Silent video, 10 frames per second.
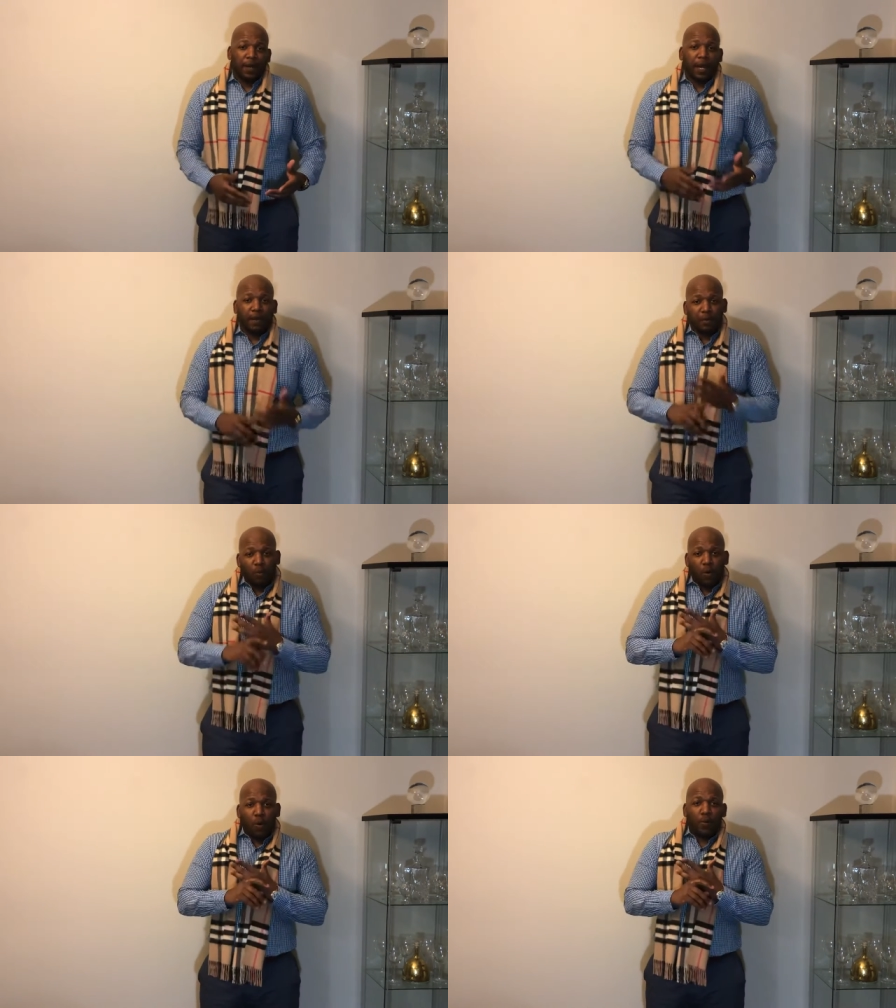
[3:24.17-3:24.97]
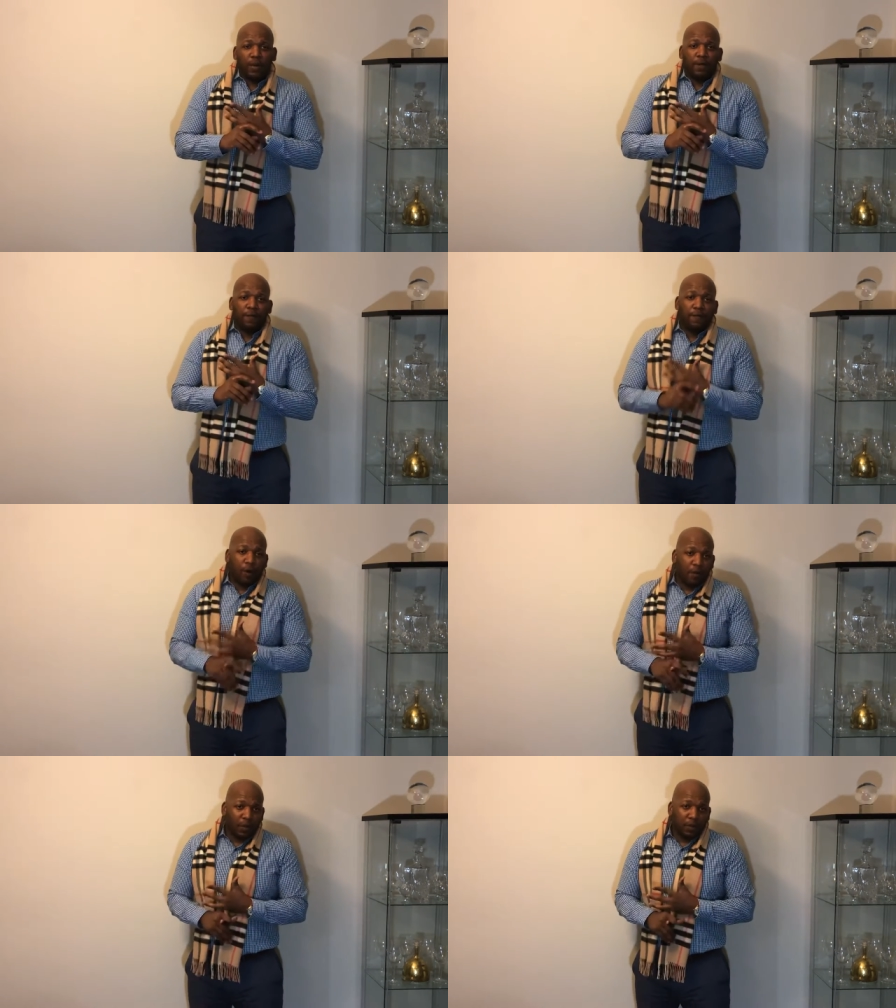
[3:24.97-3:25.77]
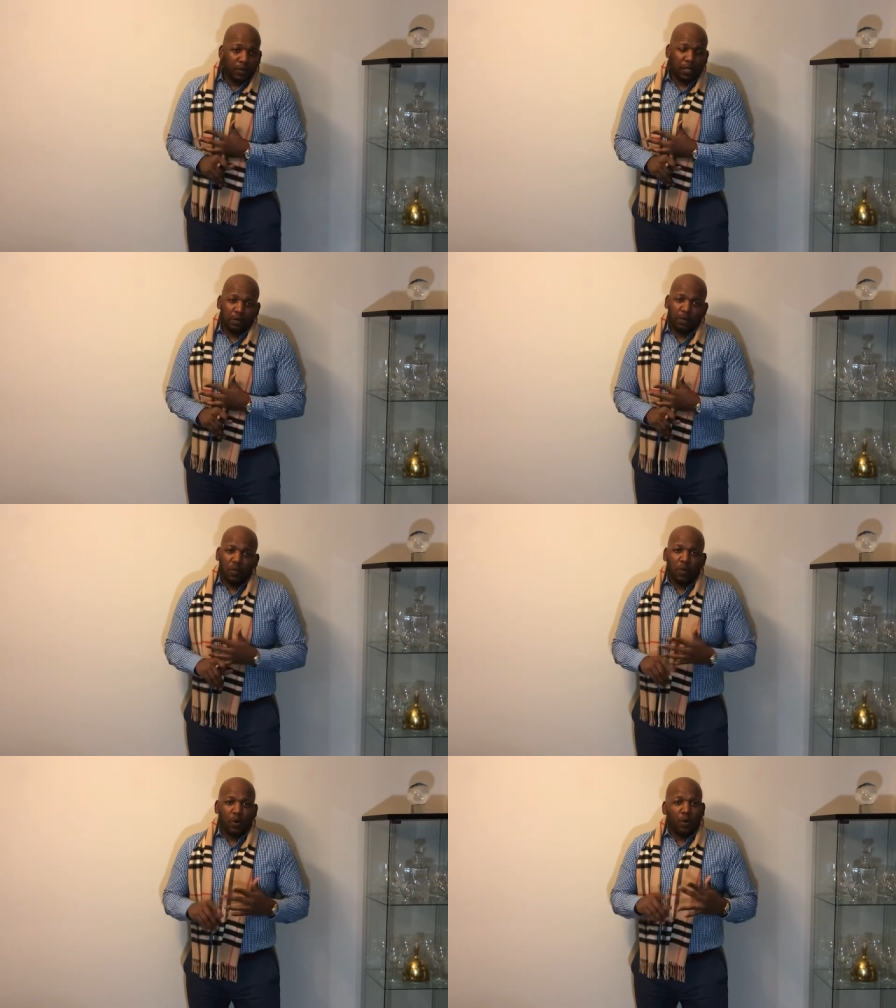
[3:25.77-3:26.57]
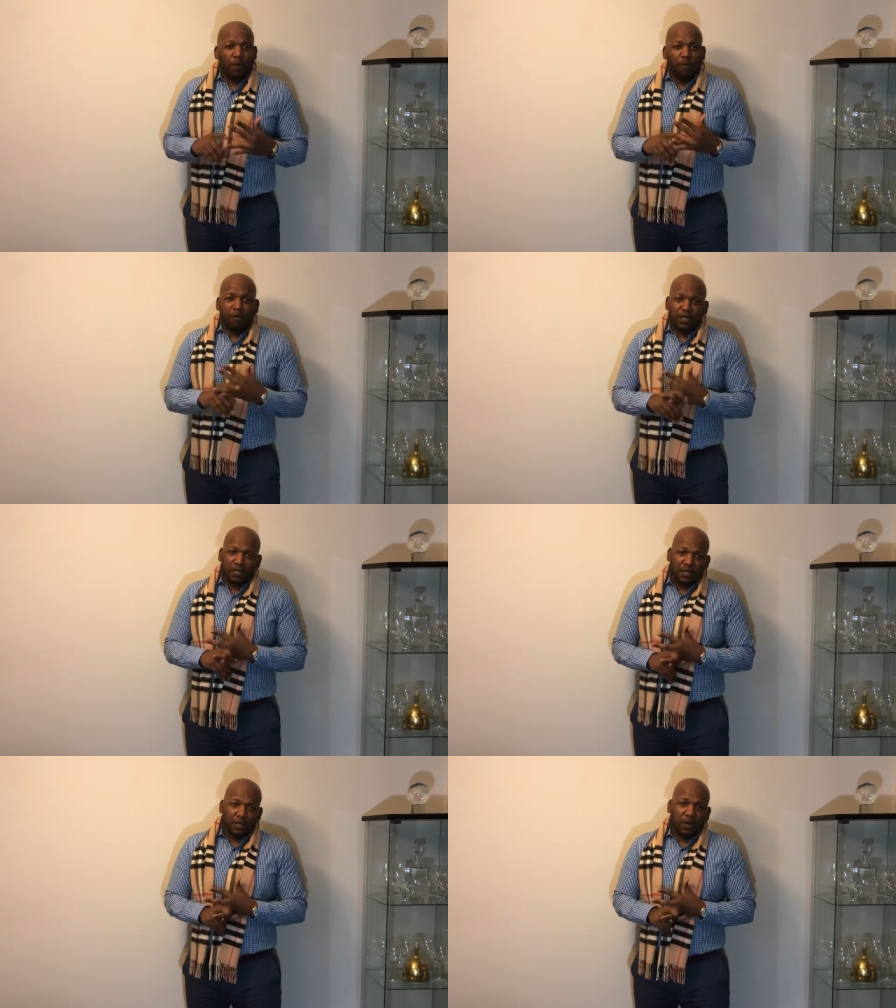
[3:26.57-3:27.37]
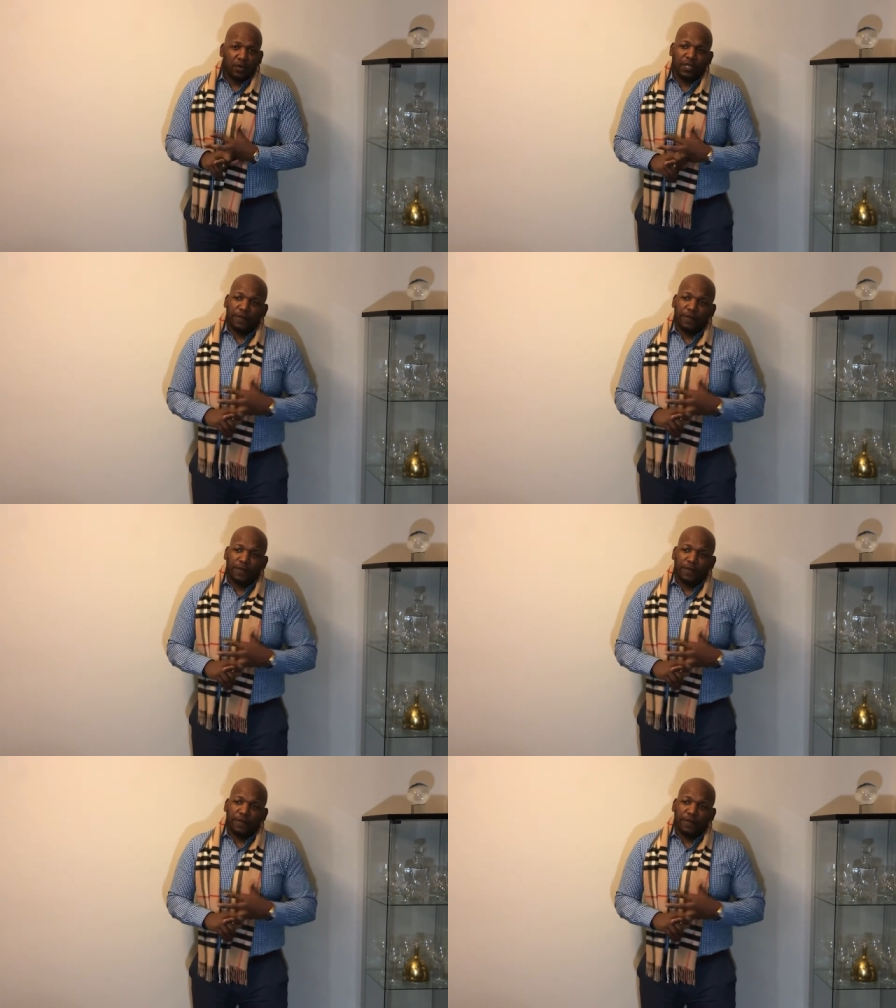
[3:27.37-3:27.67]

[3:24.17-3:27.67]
I it can be worn informal, it can be worn over business coats.